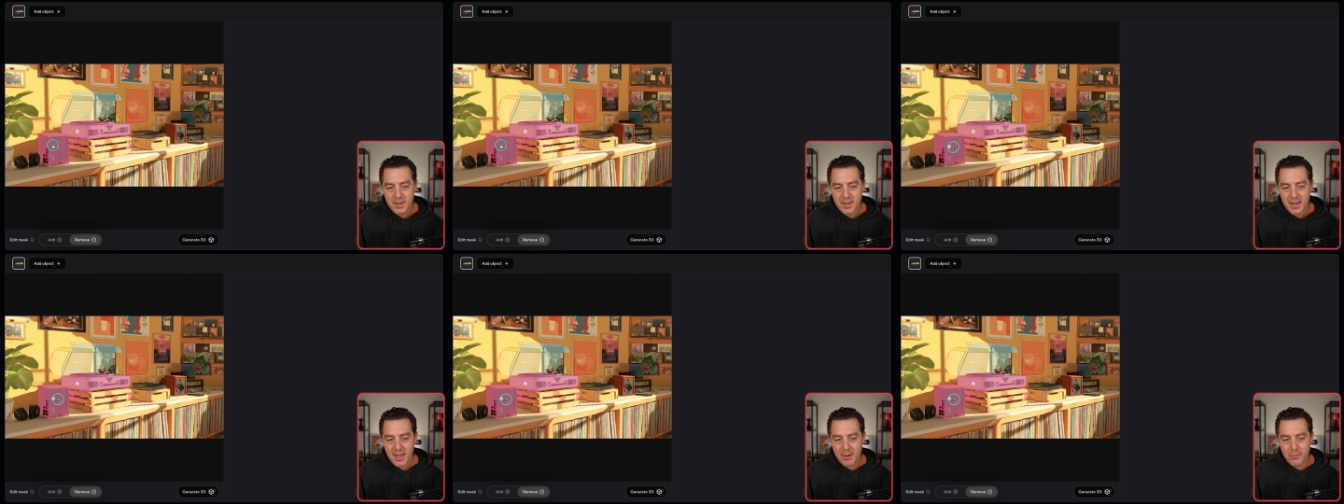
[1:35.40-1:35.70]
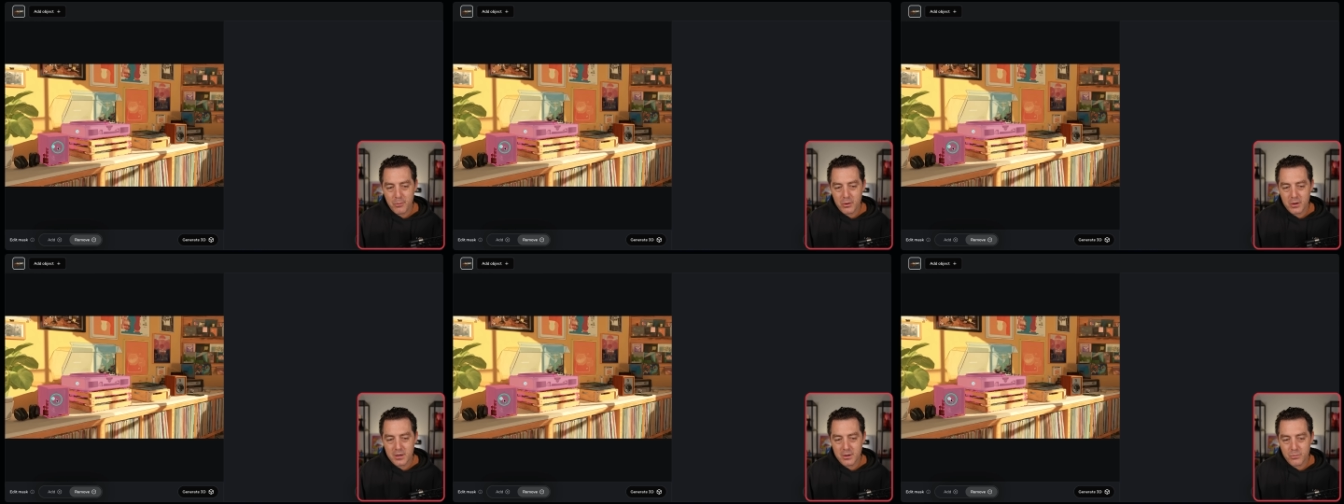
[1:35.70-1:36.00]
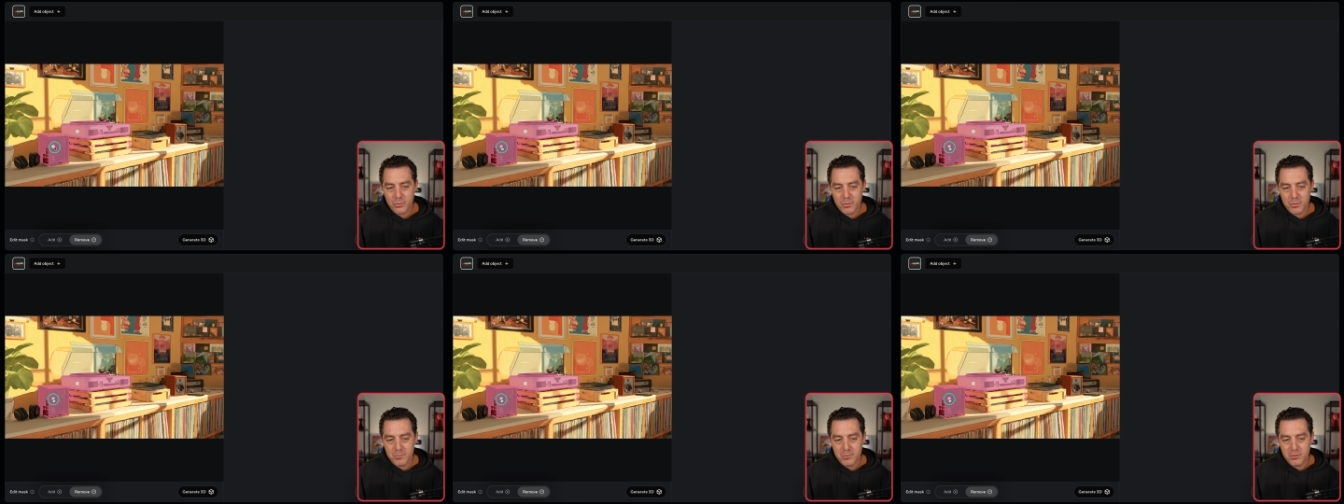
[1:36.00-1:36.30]
and we're gonna
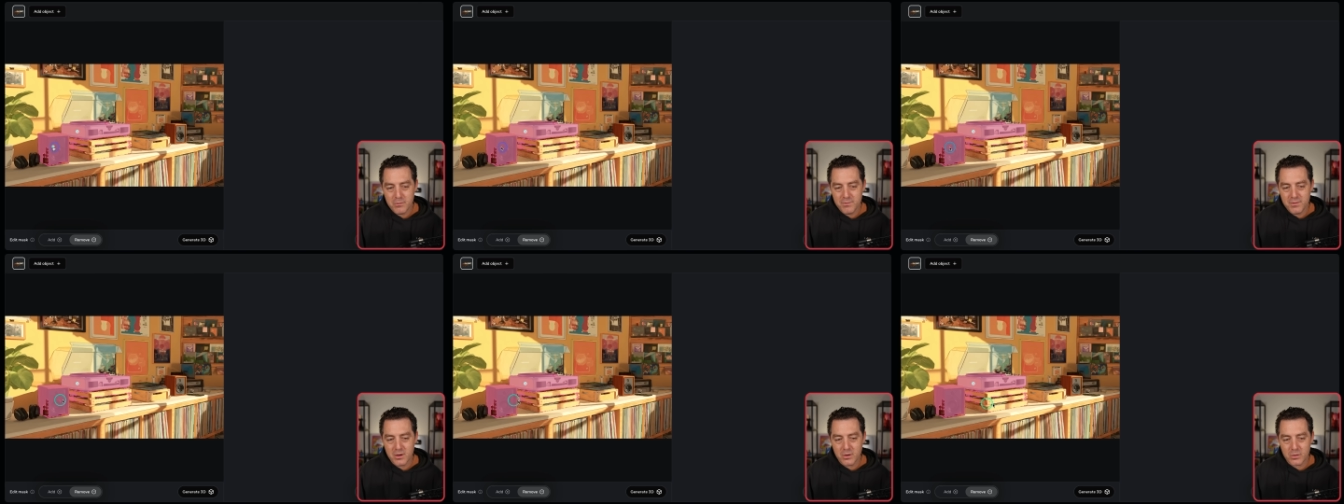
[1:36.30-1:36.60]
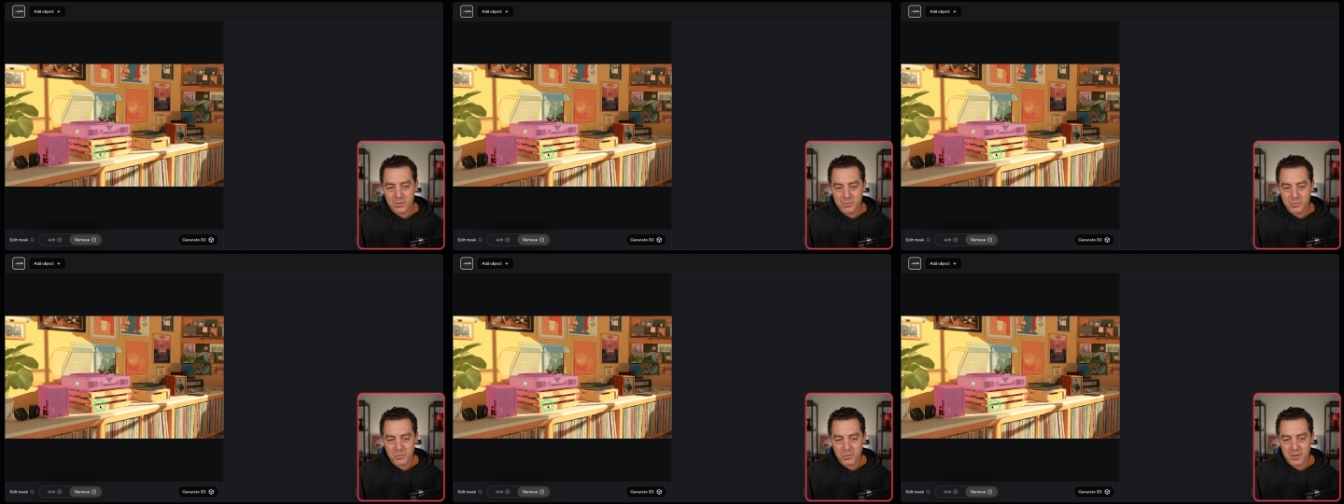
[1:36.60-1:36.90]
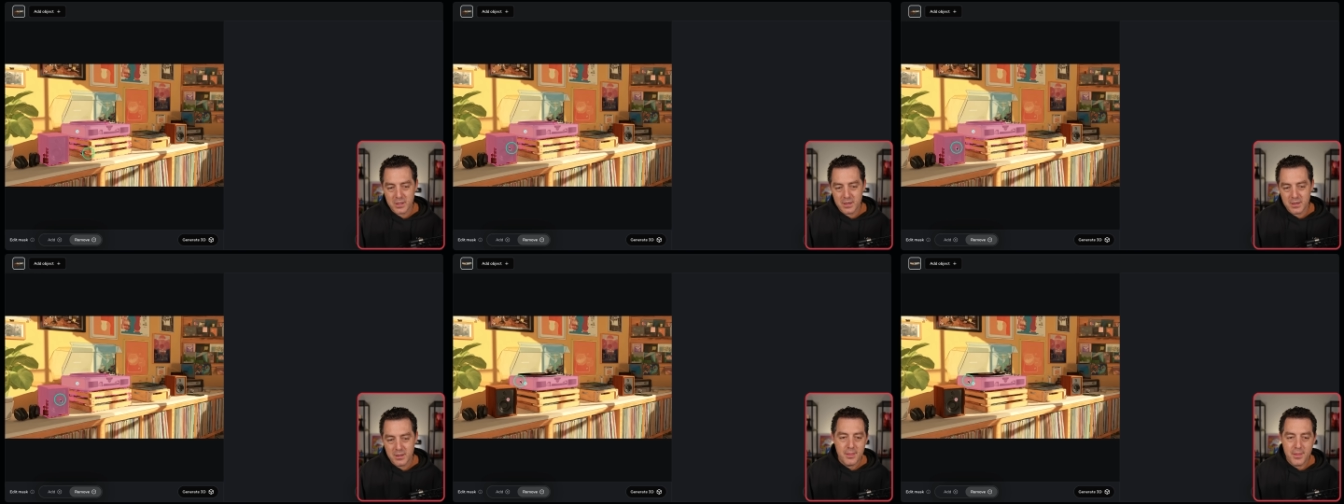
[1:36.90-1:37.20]
remove the old
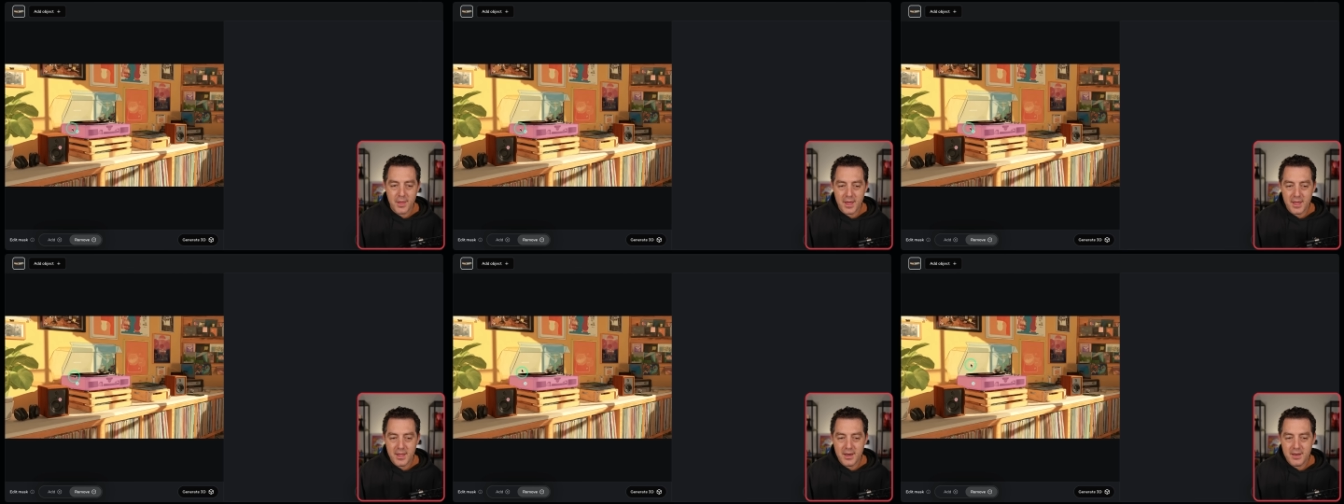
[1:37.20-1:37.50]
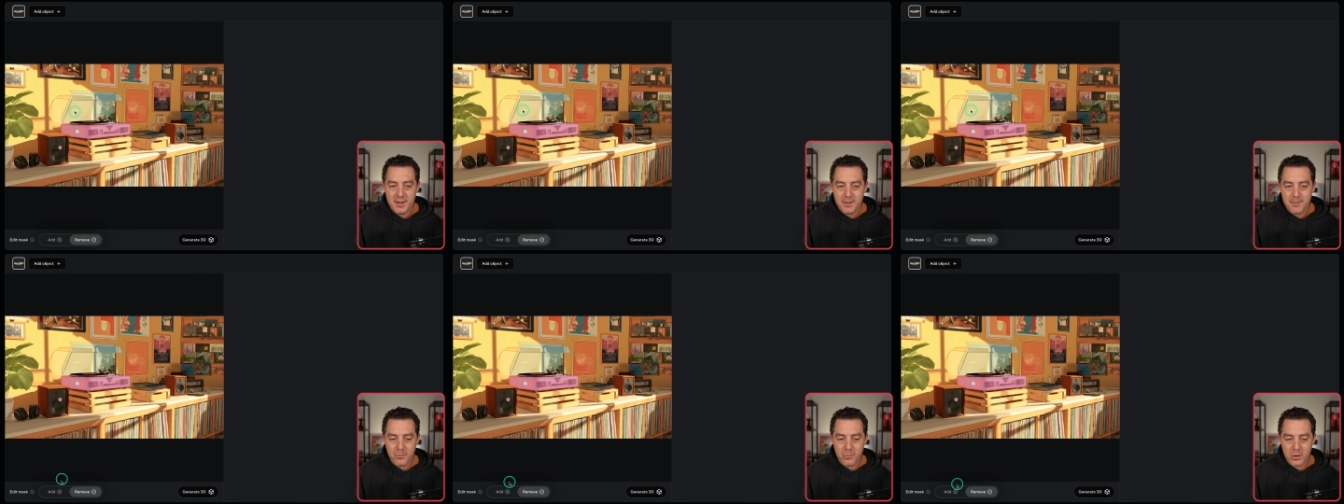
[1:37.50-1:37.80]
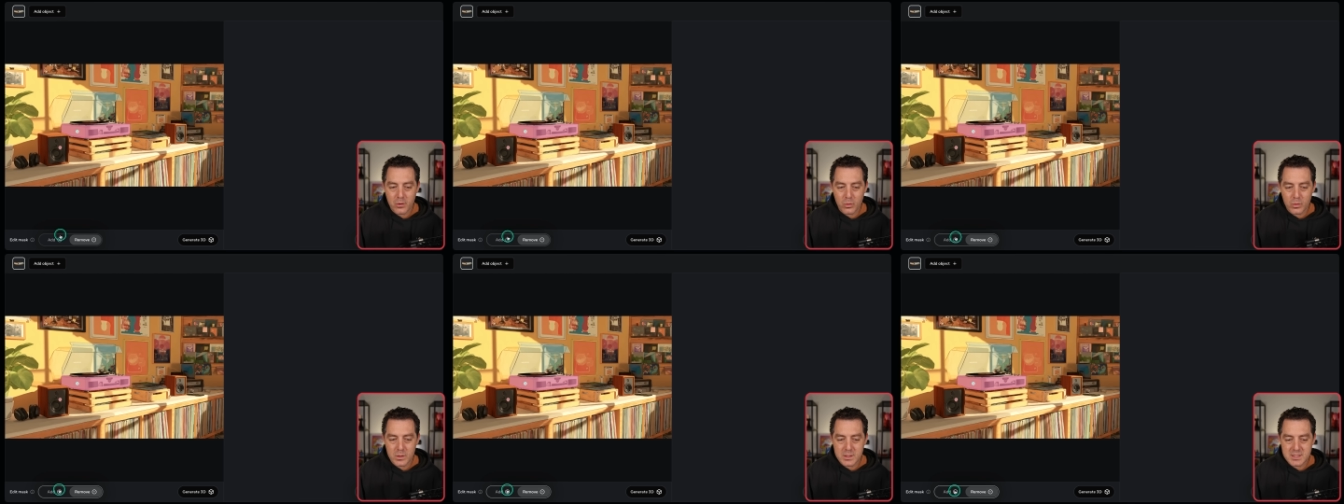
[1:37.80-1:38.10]
one. Then we're
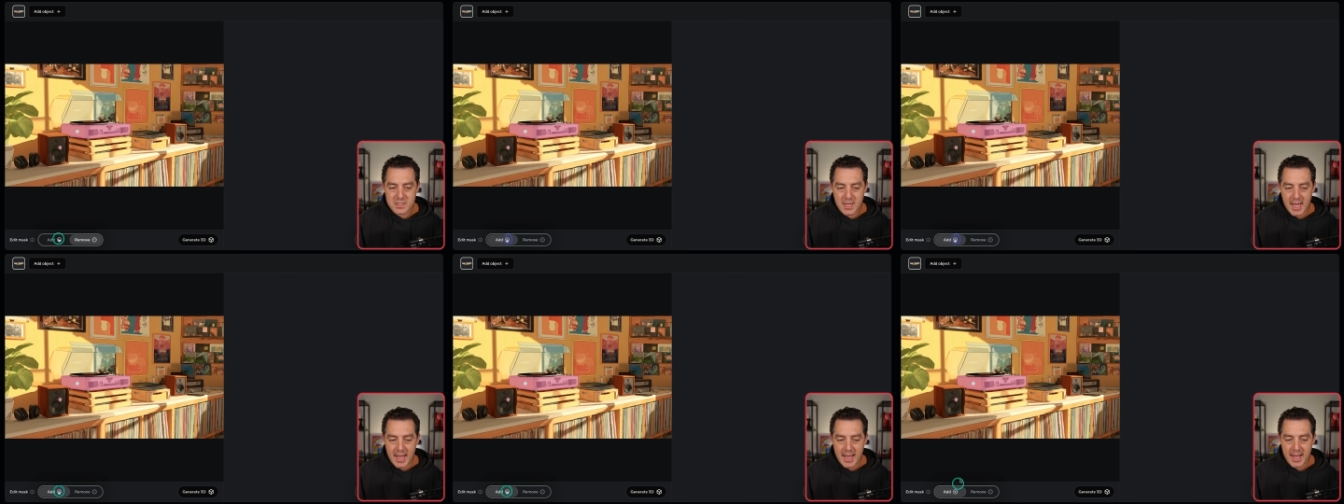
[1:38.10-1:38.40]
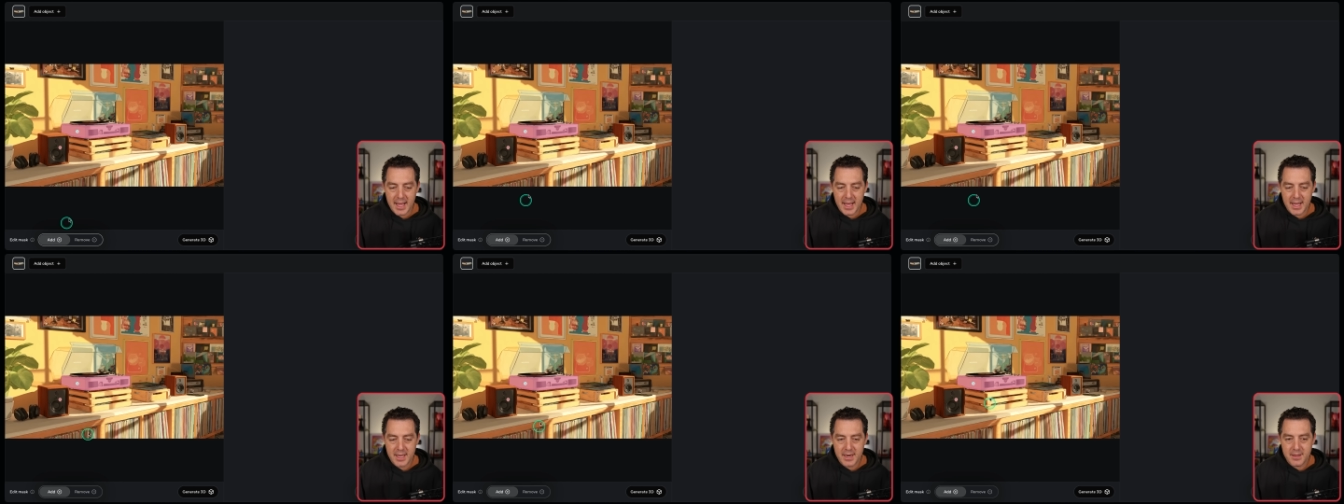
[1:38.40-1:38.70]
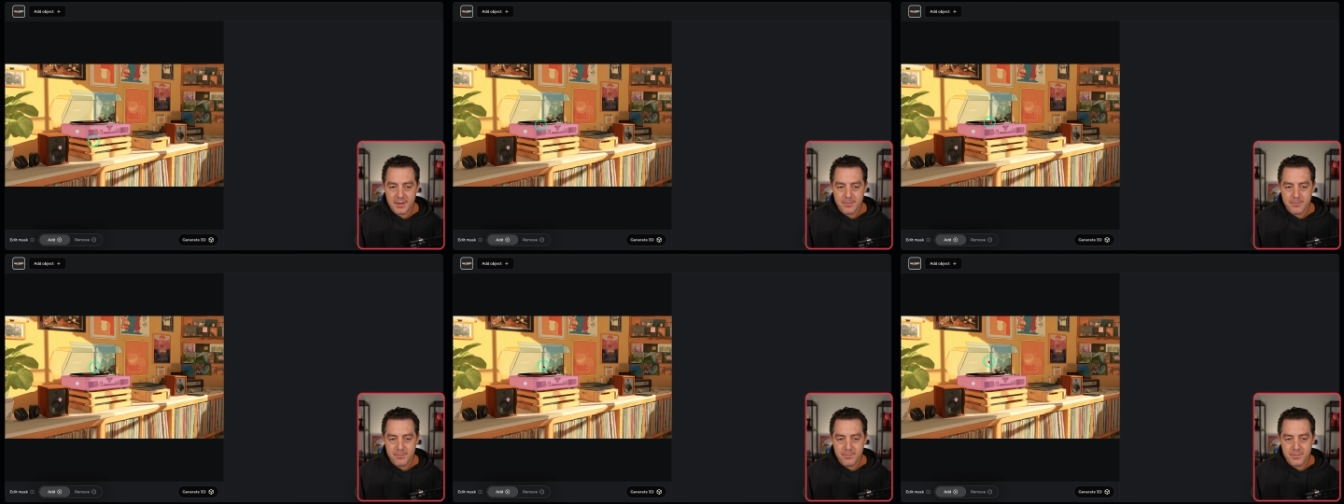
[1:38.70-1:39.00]
going to add